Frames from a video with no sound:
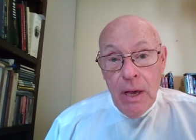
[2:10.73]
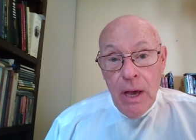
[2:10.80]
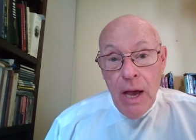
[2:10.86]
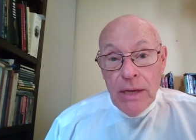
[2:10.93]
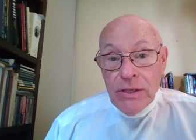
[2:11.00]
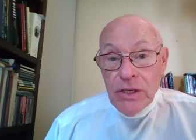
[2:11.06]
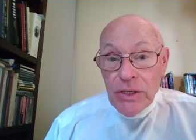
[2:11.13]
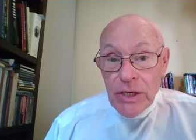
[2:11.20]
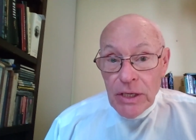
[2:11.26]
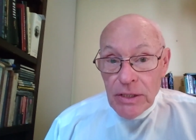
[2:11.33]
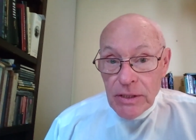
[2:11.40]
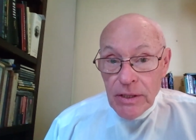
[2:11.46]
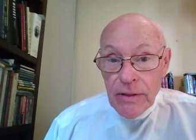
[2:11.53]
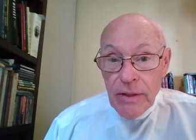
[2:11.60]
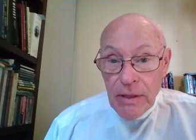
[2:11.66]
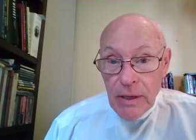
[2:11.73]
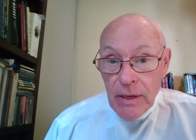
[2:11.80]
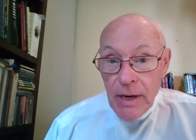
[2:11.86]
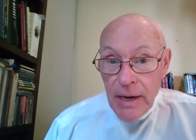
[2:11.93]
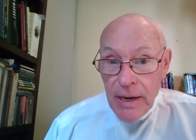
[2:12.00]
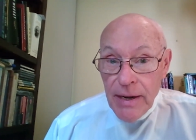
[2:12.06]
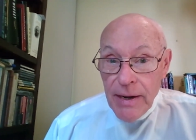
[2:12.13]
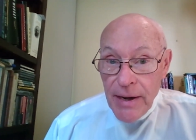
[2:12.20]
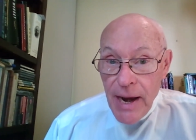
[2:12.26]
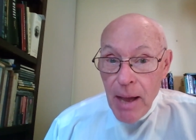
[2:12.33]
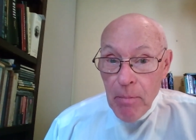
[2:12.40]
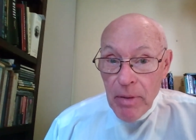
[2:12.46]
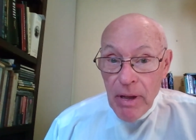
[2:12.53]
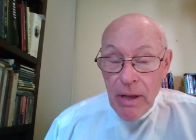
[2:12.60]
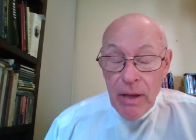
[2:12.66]
I'd suggest the
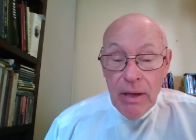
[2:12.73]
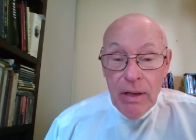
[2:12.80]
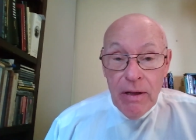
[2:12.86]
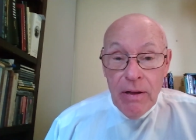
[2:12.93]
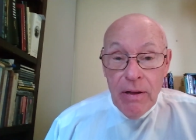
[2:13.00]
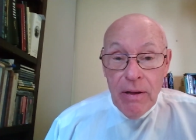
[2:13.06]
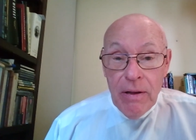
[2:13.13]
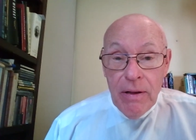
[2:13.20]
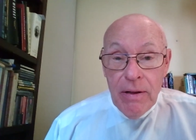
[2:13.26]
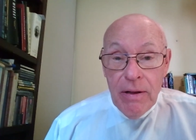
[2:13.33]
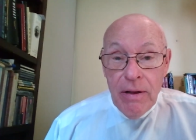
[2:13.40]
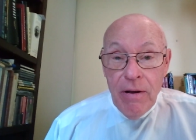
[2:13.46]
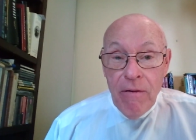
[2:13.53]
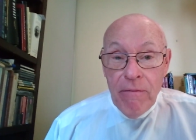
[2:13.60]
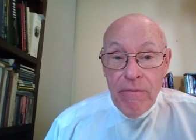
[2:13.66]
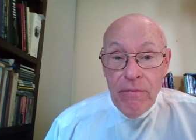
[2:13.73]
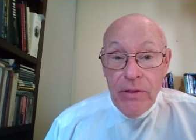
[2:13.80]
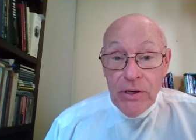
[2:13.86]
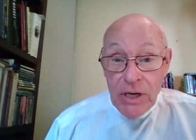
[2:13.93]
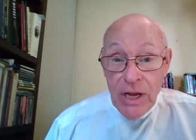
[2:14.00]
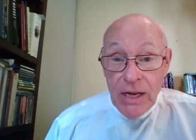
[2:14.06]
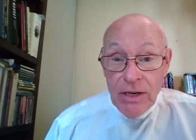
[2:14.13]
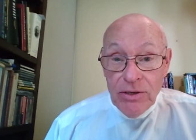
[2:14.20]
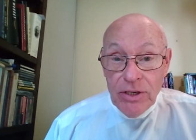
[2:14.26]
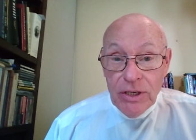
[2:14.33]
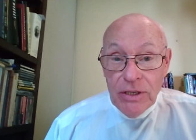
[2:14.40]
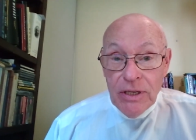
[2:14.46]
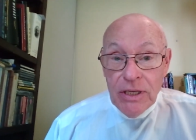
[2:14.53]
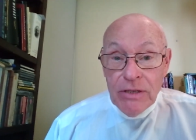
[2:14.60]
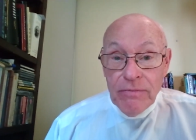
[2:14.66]
nub of the
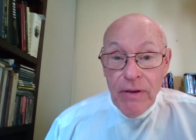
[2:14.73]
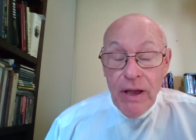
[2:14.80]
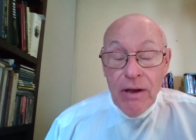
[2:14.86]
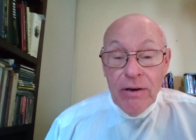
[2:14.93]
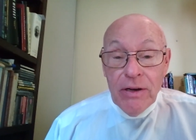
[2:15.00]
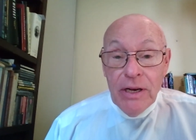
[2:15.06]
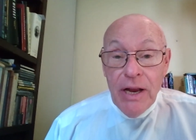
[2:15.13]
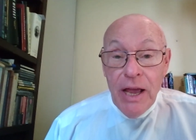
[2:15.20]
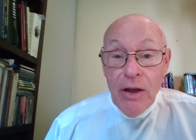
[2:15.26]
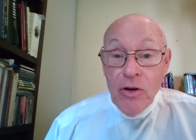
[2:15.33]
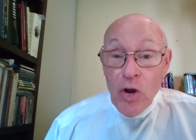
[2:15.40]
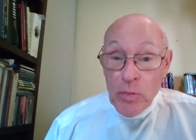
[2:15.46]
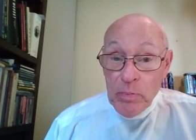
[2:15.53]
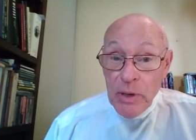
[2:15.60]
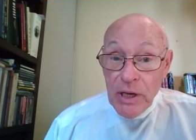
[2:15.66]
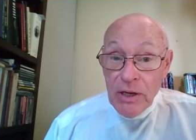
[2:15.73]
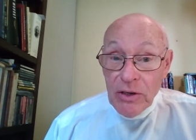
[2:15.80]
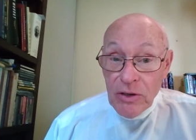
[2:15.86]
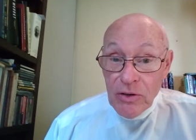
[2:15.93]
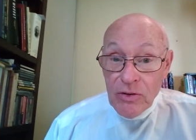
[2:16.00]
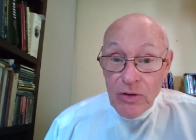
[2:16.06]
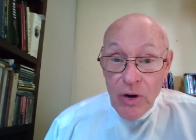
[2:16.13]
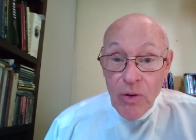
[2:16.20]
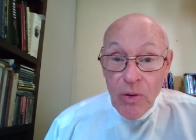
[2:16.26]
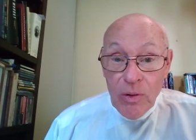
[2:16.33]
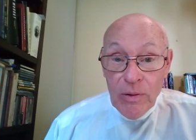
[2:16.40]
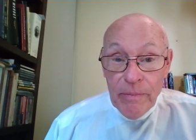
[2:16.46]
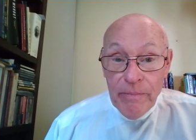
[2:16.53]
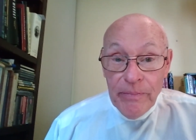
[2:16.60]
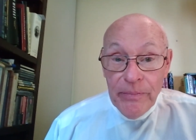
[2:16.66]
tension is found in our not being in control.
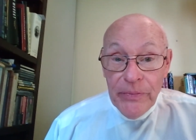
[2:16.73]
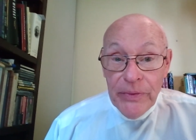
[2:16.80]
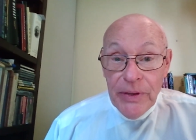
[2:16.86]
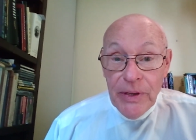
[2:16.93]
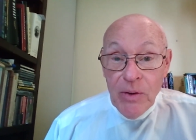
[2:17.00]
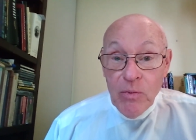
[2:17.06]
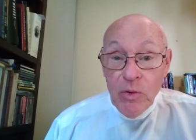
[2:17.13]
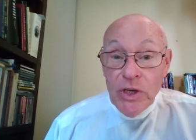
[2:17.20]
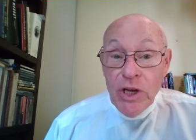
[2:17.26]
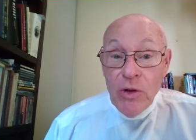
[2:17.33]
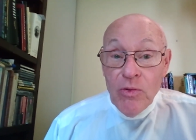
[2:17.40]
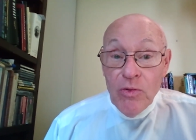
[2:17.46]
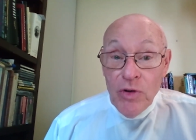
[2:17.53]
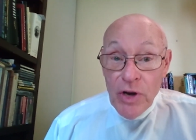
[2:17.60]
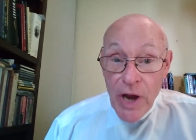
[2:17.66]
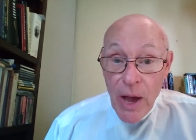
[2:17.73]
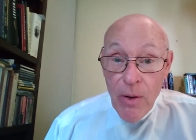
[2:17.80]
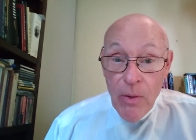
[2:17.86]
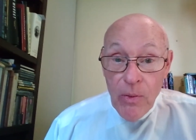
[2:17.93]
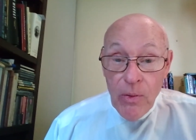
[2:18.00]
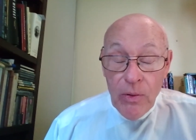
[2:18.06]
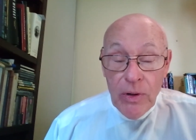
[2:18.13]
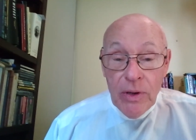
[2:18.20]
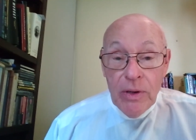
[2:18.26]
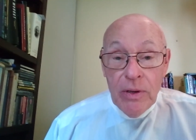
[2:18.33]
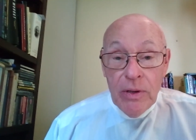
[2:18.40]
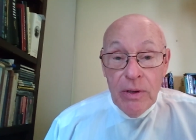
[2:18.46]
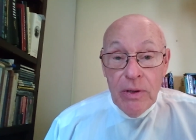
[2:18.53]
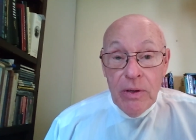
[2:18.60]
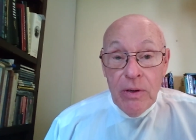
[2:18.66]
We don't know
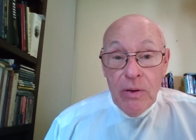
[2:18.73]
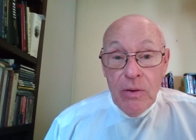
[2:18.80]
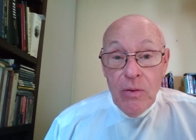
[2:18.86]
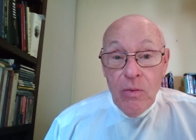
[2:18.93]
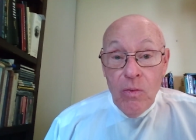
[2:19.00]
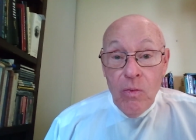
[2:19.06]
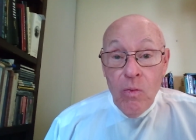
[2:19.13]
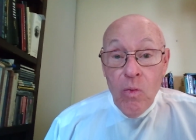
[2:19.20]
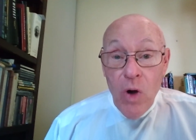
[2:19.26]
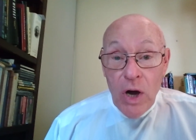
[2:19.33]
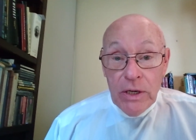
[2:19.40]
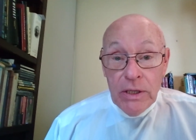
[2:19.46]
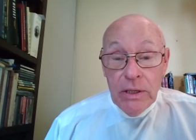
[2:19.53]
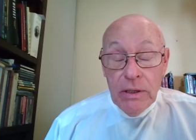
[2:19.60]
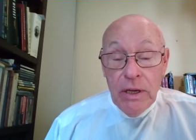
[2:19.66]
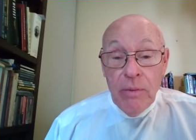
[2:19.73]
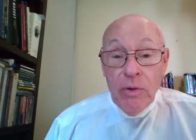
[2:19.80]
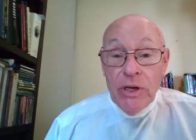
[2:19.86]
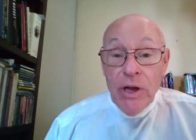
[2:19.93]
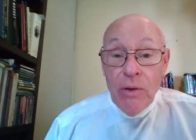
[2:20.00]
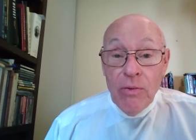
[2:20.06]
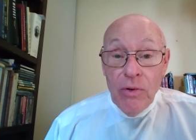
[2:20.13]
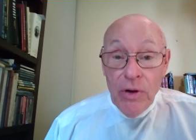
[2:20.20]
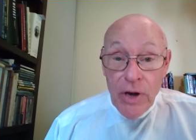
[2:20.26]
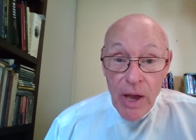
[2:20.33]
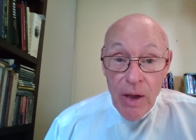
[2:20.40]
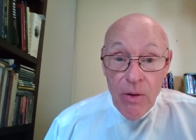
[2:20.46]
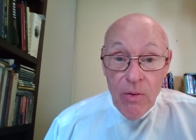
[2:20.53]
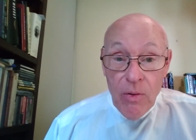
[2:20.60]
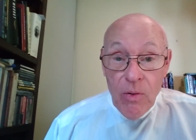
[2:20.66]
what, we don't
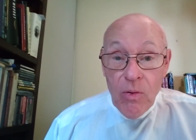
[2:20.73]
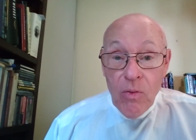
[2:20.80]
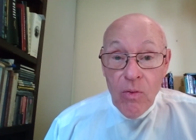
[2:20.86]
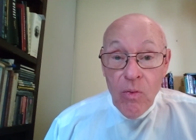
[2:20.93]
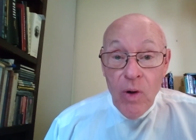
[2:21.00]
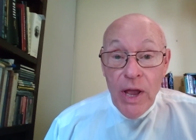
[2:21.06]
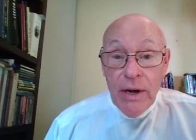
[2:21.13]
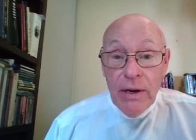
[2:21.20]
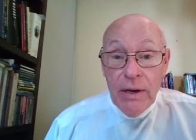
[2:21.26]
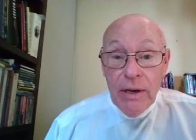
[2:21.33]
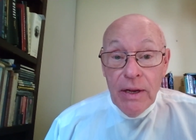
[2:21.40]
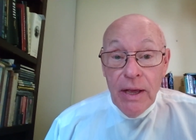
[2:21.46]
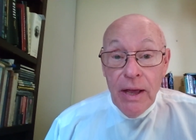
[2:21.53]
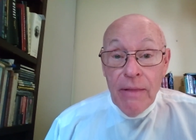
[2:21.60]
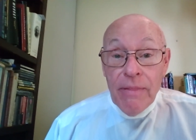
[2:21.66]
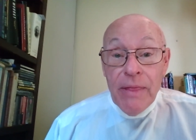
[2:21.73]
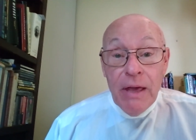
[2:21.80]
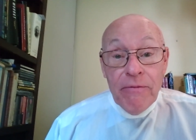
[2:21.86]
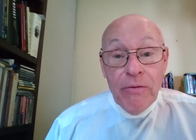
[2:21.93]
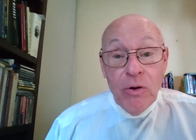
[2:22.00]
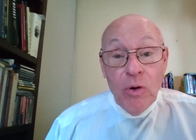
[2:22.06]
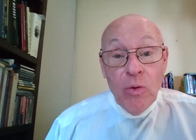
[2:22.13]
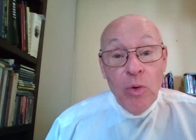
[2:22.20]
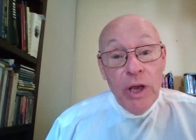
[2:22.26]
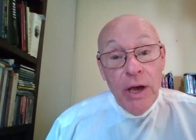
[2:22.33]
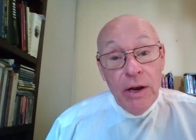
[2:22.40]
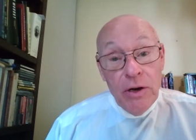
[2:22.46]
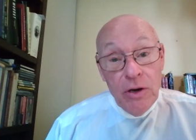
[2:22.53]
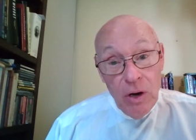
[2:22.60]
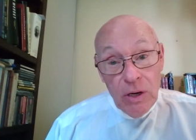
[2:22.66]
know when, and therefore we are
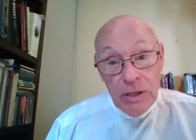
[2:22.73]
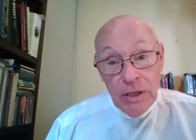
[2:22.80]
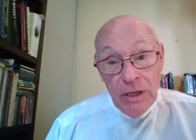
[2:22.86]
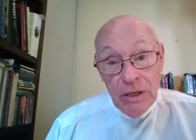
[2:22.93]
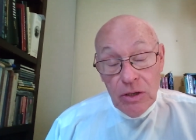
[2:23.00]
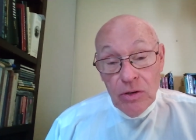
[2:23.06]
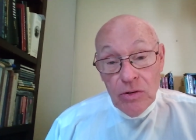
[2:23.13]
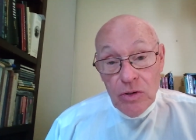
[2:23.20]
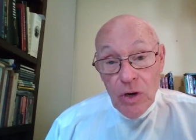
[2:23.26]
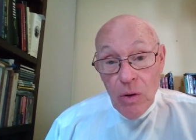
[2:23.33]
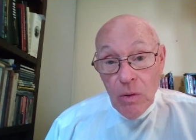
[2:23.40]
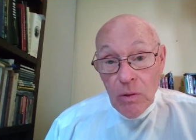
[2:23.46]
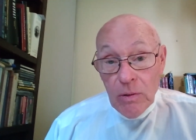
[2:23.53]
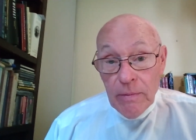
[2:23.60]
not in control.